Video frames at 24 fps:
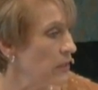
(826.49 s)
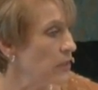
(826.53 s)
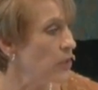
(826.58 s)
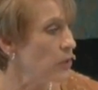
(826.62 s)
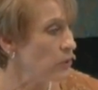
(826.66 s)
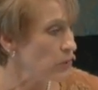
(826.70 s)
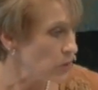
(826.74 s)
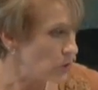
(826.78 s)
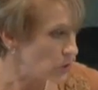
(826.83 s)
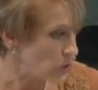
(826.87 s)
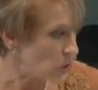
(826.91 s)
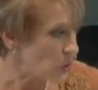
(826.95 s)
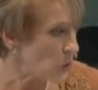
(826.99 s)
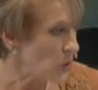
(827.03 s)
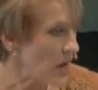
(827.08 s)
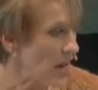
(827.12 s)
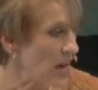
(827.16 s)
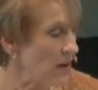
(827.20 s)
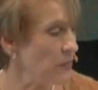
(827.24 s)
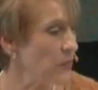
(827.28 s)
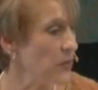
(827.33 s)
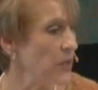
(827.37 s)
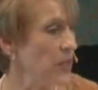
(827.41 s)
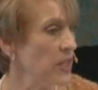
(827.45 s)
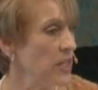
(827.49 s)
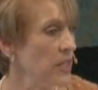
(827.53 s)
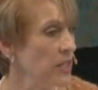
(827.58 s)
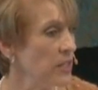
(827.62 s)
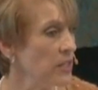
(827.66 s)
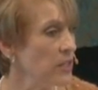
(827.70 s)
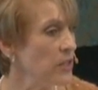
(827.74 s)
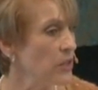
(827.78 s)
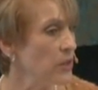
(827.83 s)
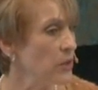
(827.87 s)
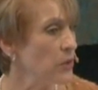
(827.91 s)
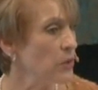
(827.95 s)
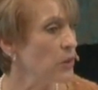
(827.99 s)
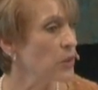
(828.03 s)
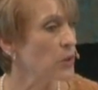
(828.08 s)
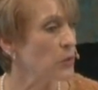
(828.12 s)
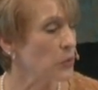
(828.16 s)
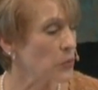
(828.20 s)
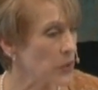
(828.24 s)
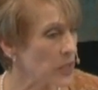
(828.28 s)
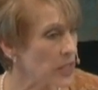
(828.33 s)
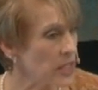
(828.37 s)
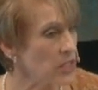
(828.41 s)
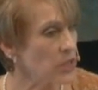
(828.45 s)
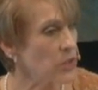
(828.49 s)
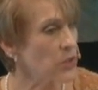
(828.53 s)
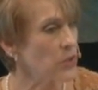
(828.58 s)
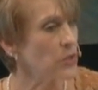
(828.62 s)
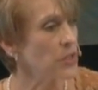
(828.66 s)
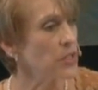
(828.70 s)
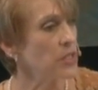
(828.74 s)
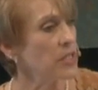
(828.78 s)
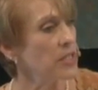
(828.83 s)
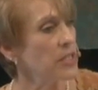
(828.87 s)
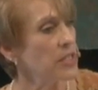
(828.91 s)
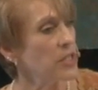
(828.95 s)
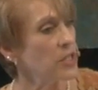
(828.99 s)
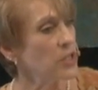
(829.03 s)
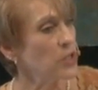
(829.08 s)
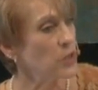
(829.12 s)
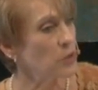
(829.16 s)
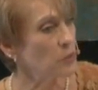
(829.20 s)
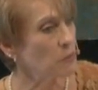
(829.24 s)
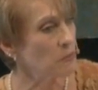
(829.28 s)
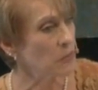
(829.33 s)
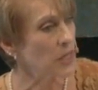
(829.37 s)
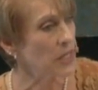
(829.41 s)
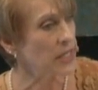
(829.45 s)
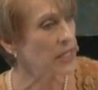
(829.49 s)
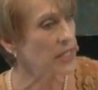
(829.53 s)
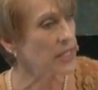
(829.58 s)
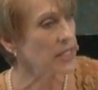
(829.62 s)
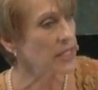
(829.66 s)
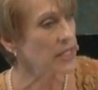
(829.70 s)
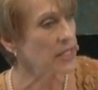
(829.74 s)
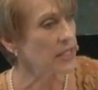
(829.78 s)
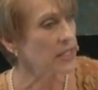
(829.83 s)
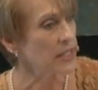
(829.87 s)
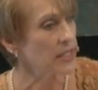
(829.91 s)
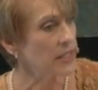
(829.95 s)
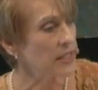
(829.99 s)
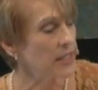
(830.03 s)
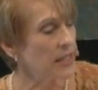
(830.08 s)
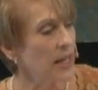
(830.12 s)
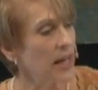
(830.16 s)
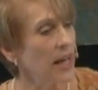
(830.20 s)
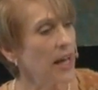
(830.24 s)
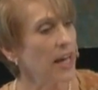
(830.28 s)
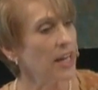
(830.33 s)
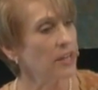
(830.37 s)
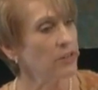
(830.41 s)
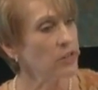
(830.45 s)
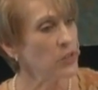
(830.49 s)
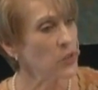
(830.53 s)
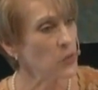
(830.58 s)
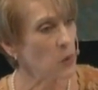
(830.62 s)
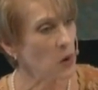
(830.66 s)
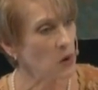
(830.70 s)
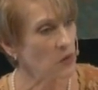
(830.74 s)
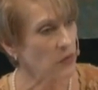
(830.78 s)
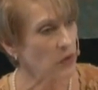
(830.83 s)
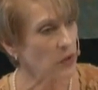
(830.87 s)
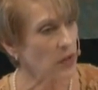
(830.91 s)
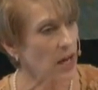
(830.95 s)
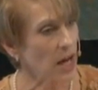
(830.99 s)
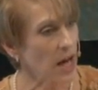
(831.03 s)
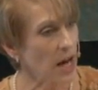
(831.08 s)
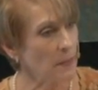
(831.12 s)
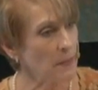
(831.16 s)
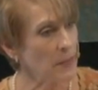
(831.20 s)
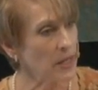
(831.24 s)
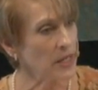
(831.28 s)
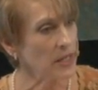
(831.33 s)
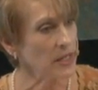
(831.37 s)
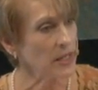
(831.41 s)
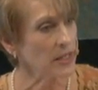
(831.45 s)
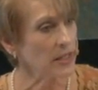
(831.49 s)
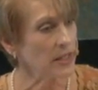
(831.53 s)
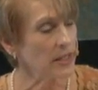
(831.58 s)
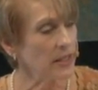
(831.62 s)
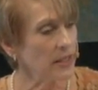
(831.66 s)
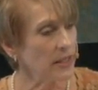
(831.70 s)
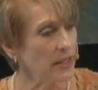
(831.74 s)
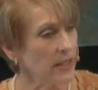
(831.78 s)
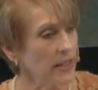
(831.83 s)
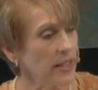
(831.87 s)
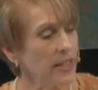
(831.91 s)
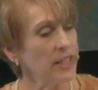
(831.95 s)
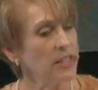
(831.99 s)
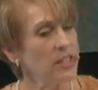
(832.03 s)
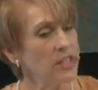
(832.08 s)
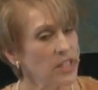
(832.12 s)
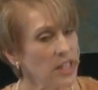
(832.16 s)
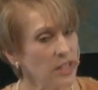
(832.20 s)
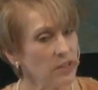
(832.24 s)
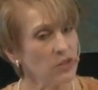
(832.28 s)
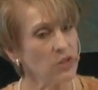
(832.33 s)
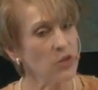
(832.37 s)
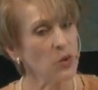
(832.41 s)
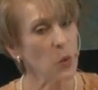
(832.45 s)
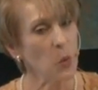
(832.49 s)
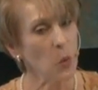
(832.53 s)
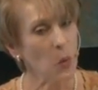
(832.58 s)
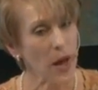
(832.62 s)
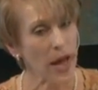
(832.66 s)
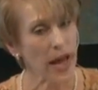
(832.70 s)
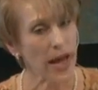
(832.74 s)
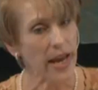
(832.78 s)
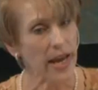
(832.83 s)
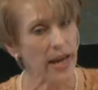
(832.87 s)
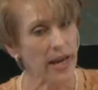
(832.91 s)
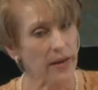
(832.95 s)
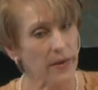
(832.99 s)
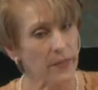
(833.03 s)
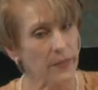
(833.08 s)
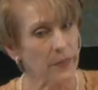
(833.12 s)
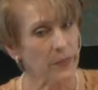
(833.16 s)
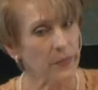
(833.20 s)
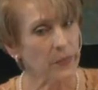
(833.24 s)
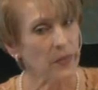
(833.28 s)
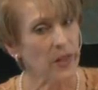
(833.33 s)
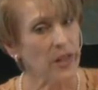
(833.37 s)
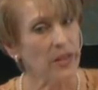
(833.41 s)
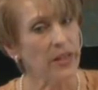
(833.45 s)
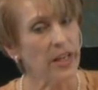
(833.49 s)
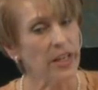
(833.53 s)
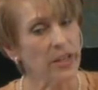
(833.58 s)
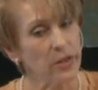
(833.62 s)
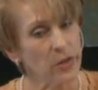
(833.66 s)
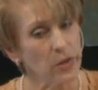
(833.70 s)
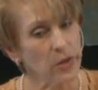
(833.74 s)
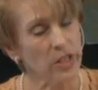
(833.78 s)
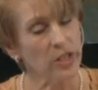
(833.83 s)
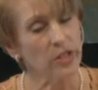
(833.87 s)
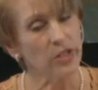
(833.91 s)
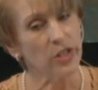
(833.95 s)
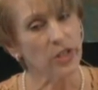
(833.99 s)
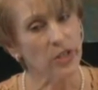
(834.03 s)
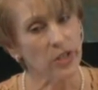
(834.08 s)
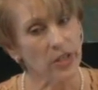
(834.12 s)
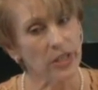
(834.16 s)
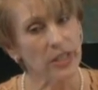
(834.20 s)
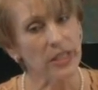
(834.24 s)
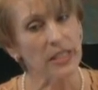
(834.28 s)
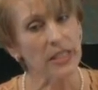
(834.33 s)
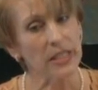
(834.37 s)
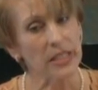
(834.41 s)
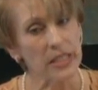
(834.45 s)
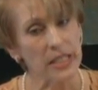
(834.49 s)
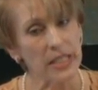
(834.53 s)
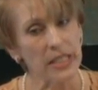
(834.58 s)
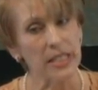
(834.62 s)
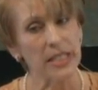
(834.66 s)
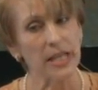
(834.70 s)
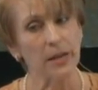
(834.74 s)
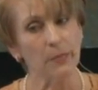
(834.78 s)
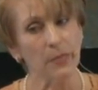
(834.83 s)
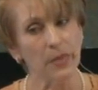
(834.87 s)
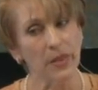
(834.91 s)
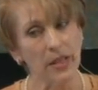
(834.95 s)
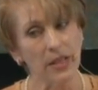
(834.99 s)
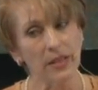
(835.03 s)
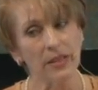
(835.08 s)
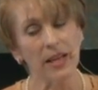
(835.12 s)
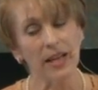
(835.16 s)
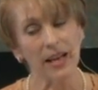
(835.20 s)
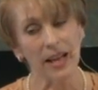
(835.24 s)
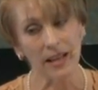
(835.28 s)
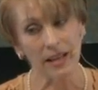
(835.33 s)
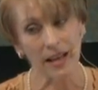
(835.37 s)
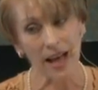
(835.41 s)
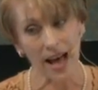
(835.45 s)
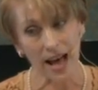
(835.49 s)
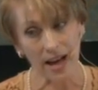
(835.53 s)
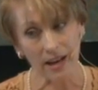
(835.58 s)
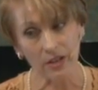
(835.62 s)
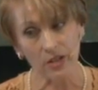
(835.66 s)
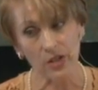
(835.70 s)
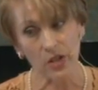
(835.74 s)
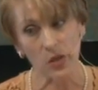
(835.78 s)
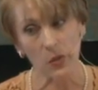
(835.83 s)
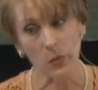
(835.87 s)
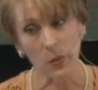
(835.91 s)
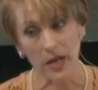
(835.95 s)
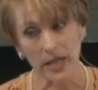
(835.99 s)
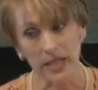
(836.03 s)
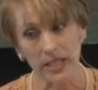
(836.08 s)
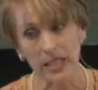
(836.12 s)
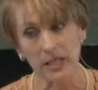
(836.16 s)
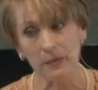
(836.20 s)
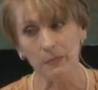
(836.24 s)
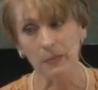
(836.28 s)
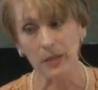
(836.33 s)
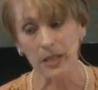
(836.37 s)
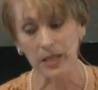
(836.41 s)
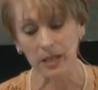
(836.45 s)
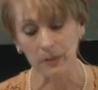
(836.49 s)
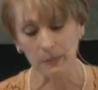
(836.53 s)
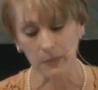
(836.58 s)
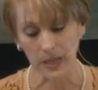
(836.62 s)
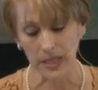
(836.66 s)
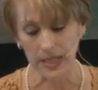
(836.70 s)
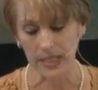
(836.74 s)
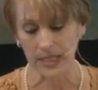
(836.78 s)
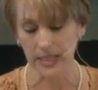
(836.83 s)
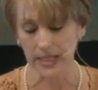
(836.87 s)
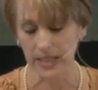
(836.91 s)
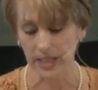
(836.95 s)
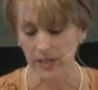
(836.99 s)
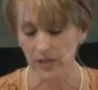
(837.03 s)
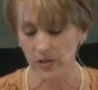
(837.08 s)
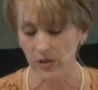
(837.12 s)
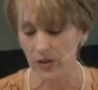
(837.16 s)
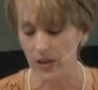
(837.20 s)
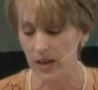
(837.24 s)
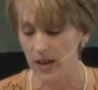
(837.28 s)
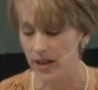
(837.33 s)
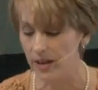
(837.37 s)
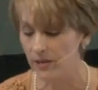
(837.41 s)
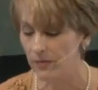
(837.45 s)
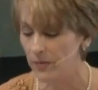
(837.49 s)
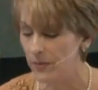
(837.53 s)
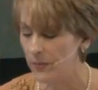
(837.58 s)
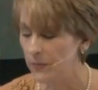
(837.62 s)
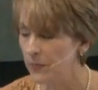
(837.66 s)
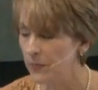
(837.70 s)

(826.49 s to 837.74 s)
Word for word: You do have within you the resources to meet it and to overcome it in such a way that you can turn it into something that actually winds up being a blessing in your life.